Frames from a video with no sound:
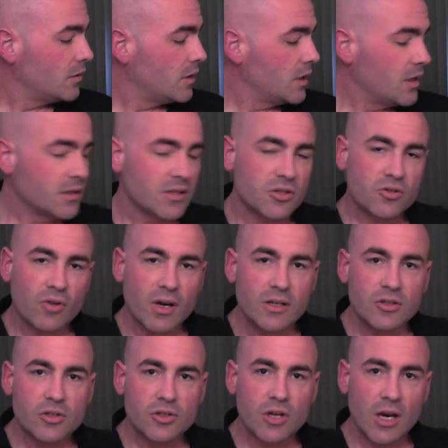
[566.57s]
It's a
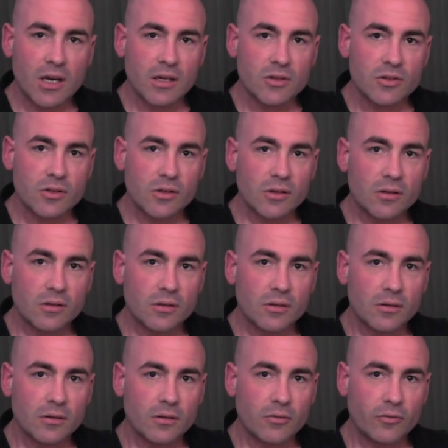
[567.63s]
strange change
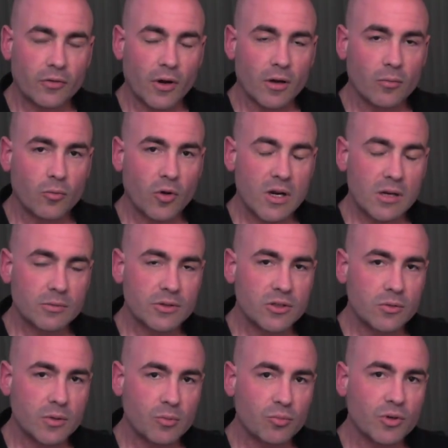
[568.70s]
from what I was
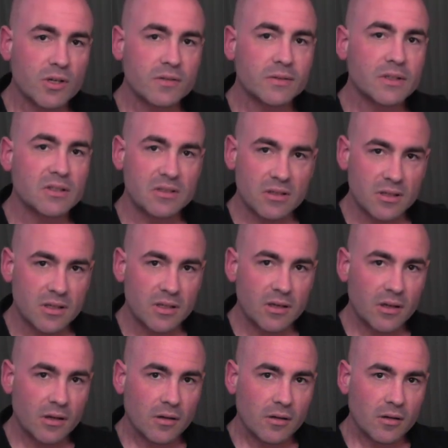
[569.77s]
doing previously,
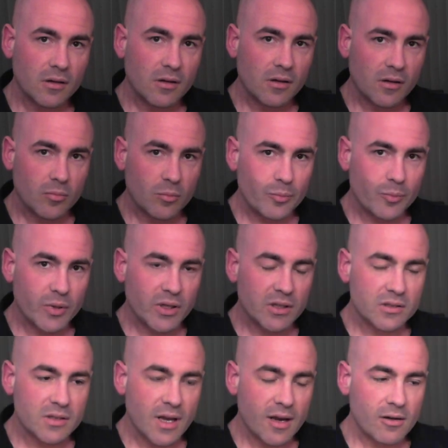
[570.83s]
because
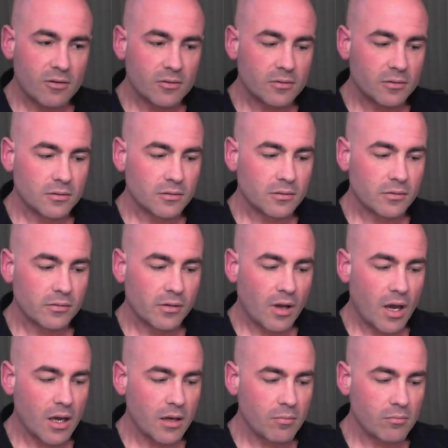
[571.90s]
now
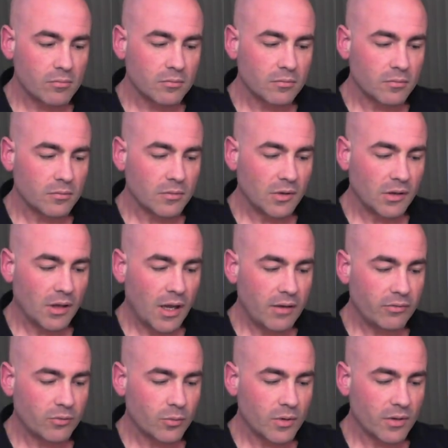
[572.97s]
I'm
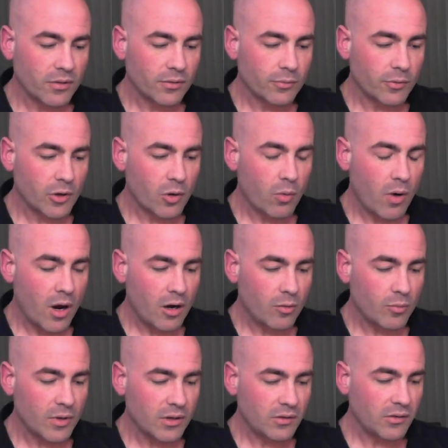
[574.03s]
left with the
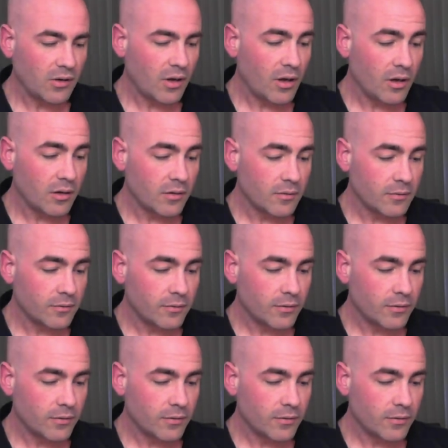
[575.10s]
requirement of